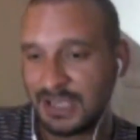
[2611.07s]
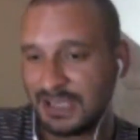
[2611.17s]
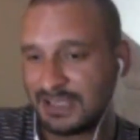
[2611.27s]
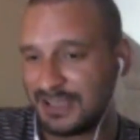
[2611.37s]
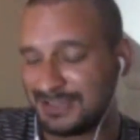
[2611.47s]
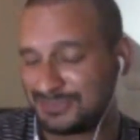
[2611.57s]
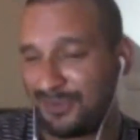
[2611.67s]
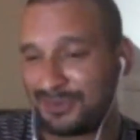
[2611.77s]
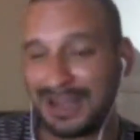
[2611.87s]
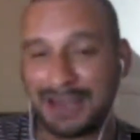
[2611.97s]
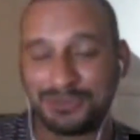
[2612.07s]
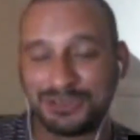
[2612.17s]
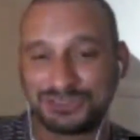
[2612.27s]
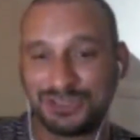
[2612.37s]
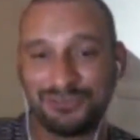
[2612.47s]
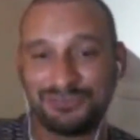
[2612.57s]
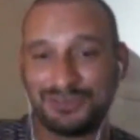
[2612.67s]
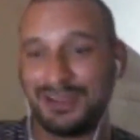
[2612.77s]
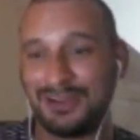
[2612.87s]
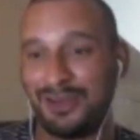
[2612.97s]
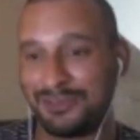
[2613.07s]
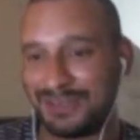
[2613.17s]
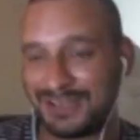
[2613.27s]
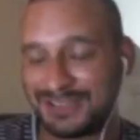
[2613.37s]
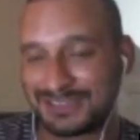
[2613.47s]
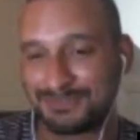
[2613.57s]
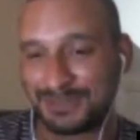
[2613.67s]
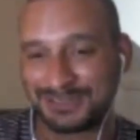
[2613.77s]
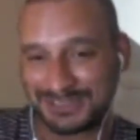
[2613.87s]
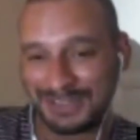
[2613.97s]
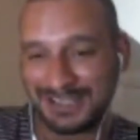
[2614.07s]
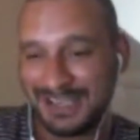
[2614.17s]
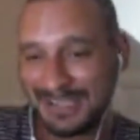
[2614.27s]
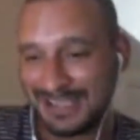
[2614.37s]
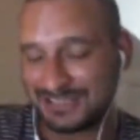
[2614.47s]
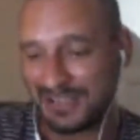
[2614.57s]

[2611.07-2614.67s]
It's not glamorous stuff, a lot of it, is it? But, it's